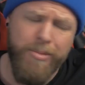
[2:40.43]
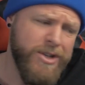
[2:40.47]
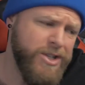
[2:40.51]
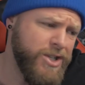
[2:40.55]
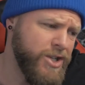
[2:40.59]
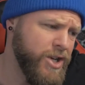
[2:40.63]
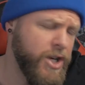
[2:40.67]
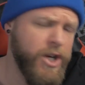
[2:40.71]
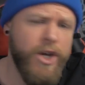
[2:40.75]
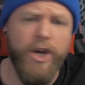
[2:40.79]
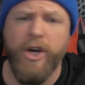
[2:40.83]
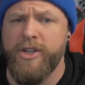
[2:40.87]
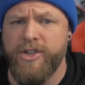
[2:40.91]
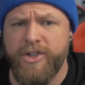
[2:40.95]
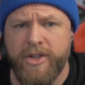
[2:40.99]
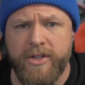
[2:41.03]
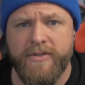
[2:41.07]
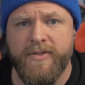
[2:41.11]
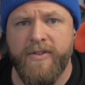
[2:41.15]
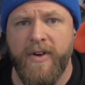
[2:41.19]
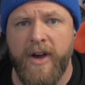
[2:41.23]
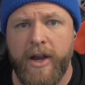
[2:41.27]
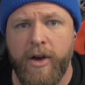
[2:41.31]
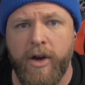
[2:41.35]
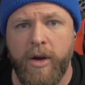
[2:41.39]
but you could
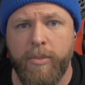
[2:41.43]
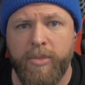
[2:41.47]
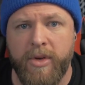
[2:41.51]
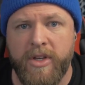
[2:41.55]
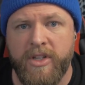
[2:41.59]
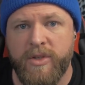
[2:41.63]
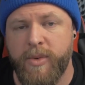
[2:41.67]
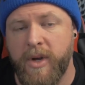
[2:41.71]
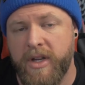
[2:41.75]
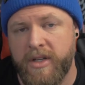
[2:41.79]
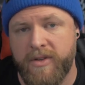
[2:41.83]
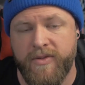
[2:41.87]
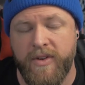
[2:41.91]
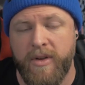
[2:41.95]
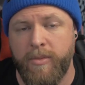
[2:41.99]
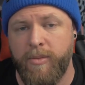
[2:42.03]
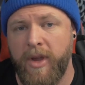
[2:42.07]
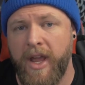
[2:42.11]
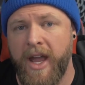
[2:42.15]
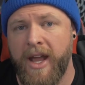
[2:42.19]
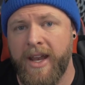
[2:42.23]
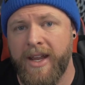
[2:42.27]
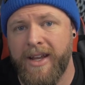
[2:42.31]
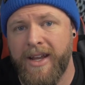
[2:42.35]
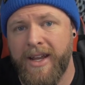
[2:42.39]
just fire up
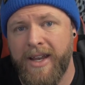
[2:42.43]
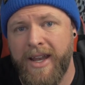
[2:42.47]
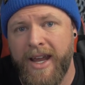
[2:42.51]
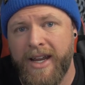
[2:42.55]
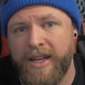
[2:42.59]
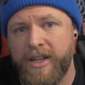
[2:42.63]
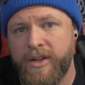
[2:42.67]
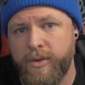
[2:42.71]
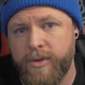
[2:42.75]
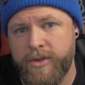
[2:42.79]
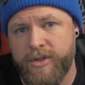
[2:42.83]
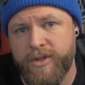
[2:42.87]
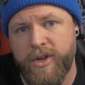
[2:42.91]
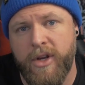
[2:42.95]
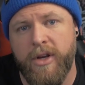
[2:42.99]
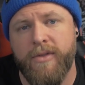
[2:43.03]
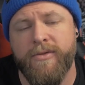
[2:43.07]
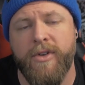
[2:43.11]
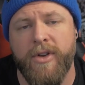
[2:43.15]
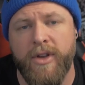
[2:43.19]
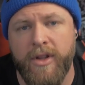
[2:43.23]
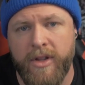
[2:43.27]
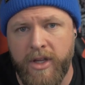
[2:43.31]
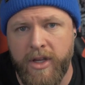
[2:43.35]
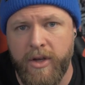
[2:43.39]
ExpressVPN and connect to a
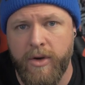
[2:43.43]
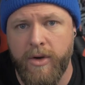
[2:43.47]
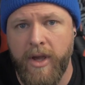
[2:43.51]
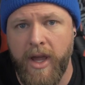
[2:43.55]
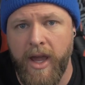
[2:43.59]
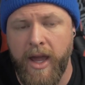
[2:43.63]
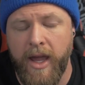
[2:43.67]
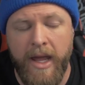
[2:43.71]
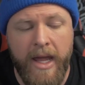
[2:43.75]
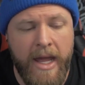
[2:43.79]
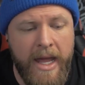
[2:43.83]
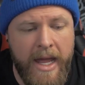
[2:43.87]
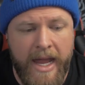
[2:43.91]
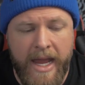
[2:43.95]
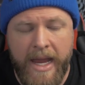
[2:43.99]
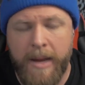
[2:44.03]
server in the UK,